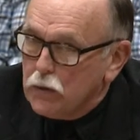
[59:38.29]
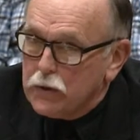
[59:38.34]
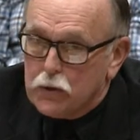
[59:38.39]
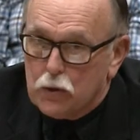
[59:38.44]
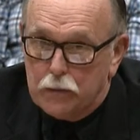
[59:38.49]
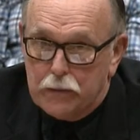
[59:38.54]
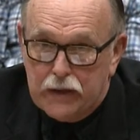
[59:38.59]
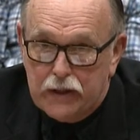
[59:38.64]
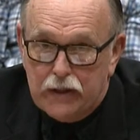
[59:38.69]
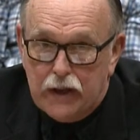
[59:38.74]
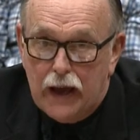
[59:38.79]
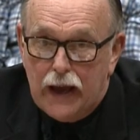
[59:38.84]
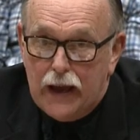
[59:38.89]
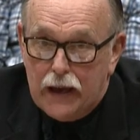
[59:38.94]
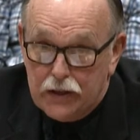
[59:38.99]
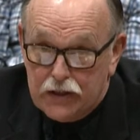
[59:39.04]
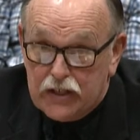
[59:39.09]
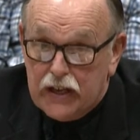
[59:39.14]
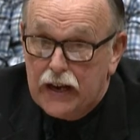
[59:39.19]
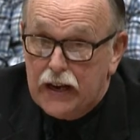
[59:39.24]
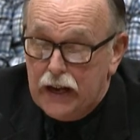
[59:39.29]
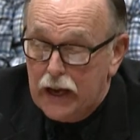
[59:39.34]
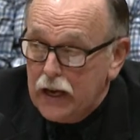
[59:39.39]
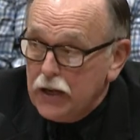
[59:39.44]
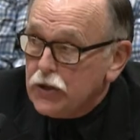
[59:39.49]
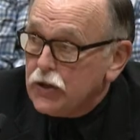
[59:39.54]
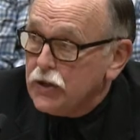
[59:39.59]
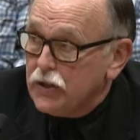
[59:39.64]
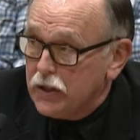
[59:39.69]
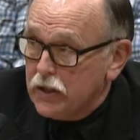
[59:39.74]
which will be the state
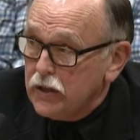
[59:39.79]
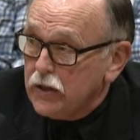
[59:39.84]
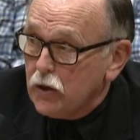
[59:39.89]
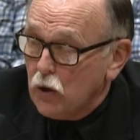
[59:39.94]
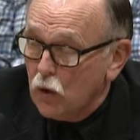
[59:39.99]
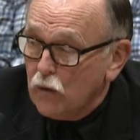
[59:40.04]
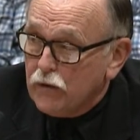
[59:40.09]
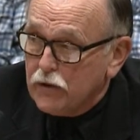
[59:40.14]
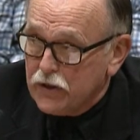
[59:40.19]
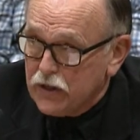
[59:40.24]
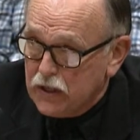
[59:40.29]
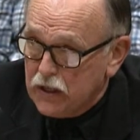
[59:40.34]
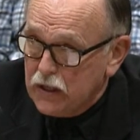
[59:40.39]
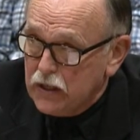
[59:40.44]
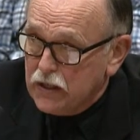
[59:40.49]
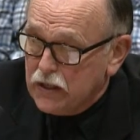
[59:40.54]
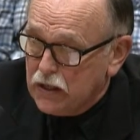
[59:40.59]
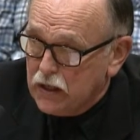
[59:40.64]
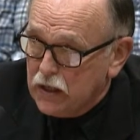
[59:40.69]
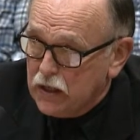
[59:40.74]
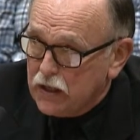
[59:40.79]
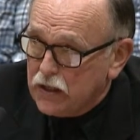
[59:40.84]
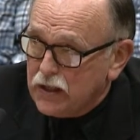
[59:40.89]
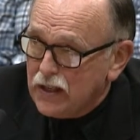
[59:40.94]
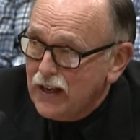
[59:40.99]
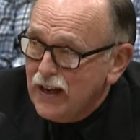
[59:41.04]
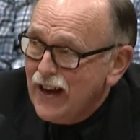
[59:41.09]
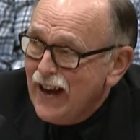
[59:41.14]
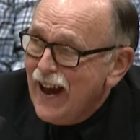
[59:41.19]
agency that oversees this,